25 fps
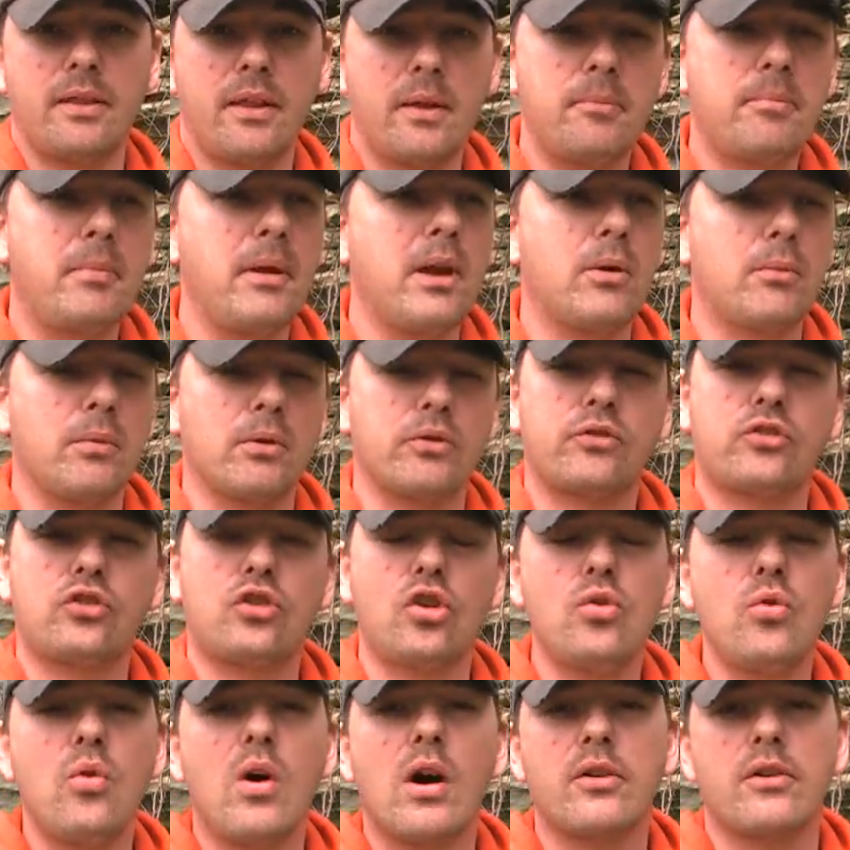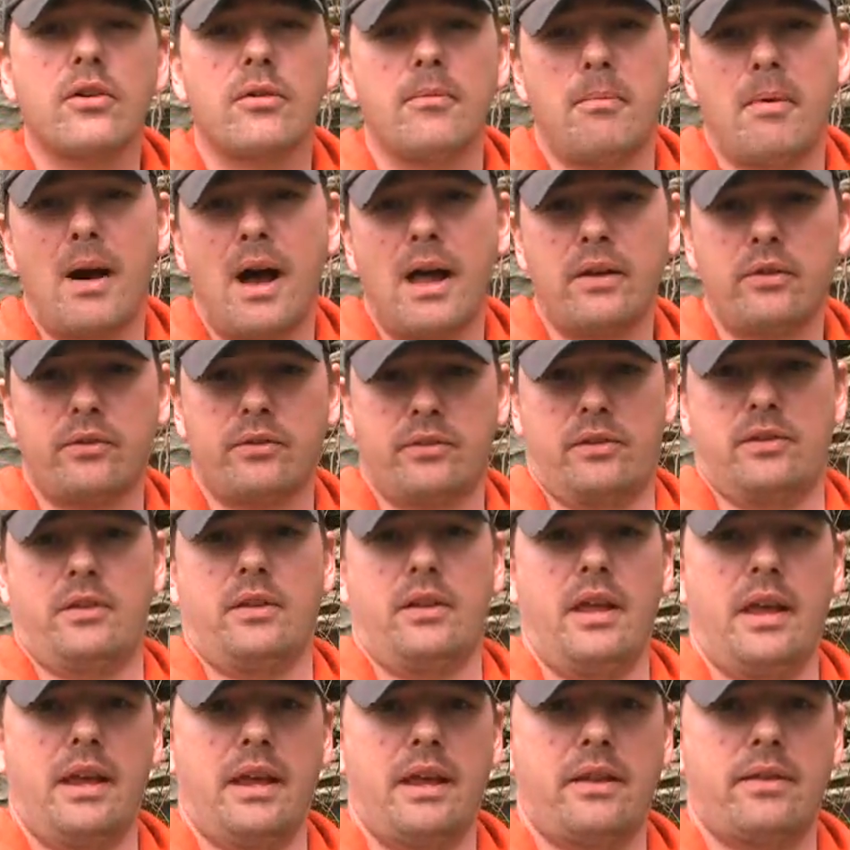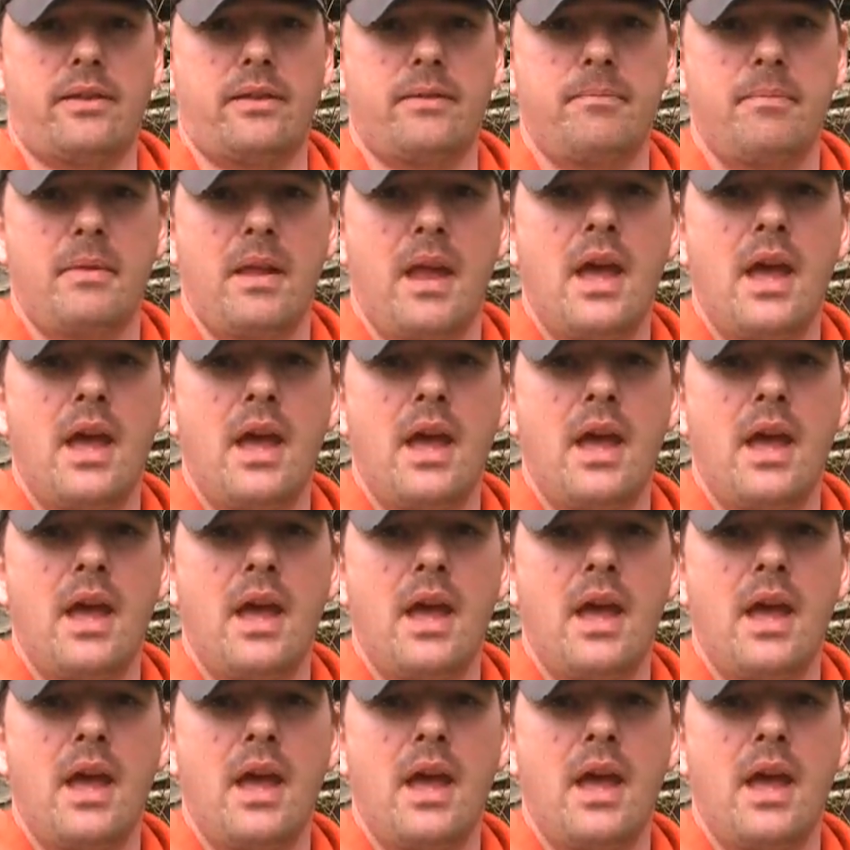They'd be almost 200 miles in length.